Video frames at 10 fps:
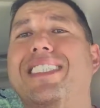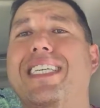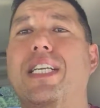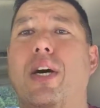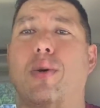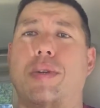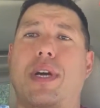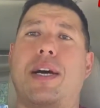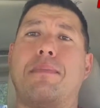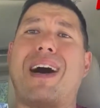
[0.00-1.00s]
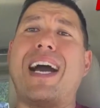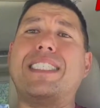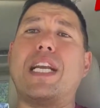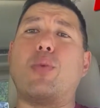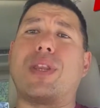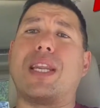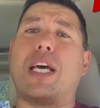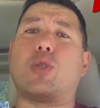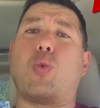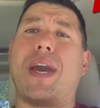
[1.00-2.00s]
deload. Um, I did it with
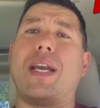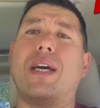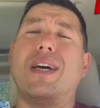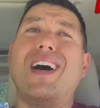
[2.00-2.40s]
less weight.